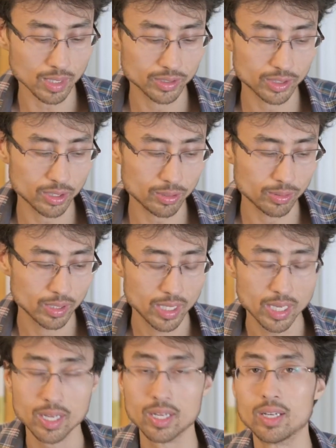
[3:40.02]
So
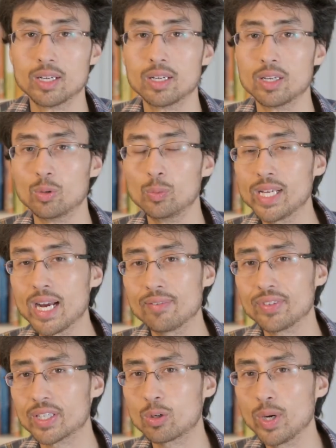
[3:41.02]
we have
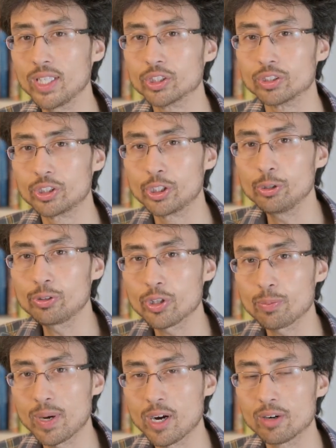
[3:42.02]
the equation 2 to
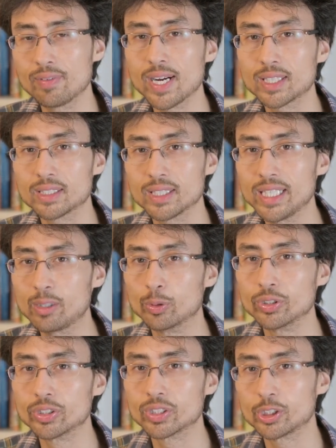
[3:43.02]
the power of x
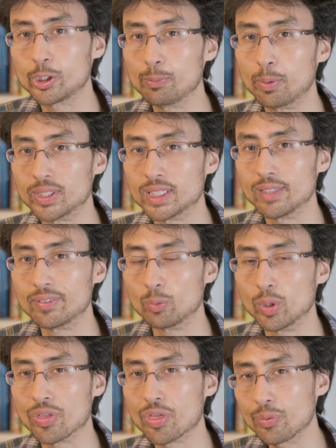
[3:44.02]
equals
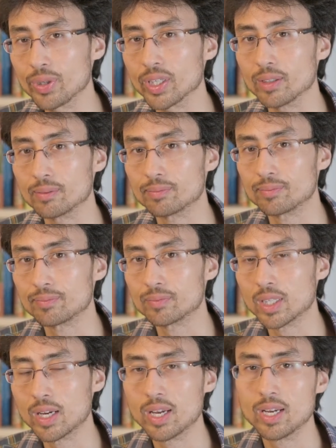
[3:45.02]
2.713.
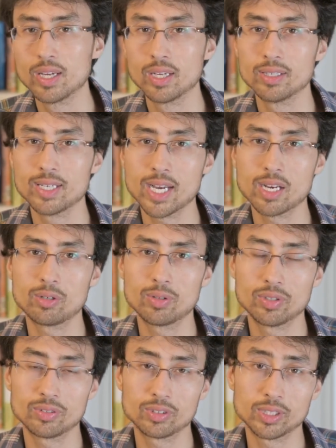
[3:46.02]

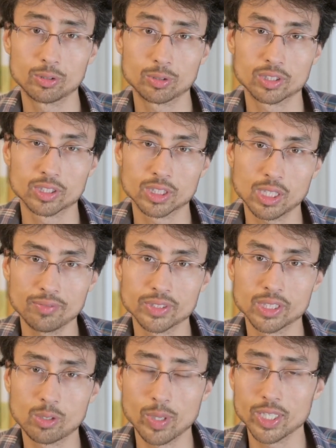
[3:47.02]
Now, in order to solve this
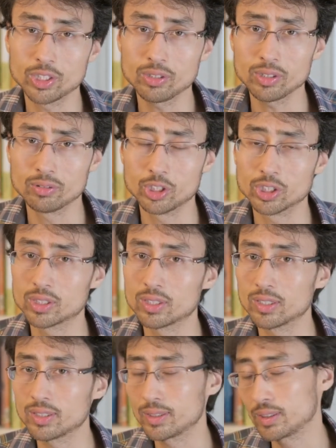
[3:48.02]
equation, you just
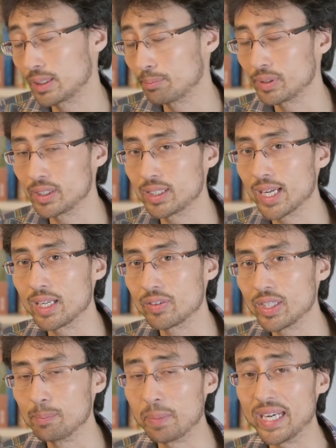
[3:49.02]
simply take
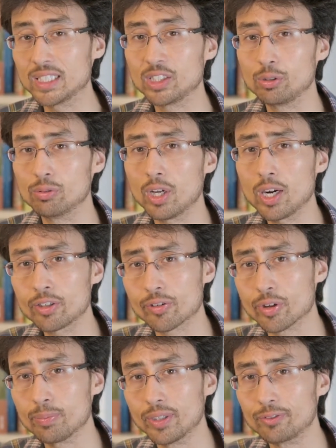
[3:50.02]
the base 2
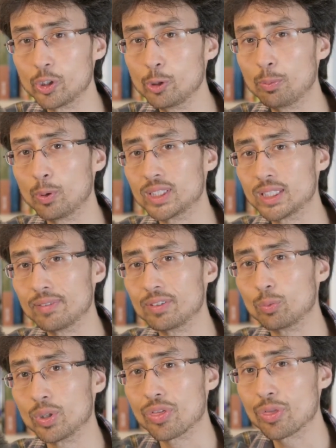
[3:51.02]
logarithm of
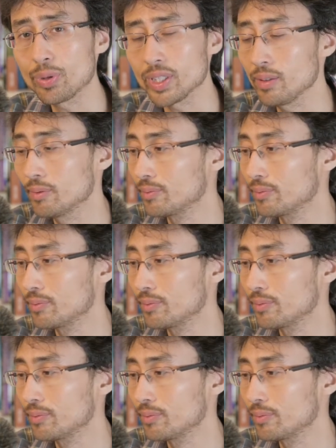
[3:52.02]
2.713,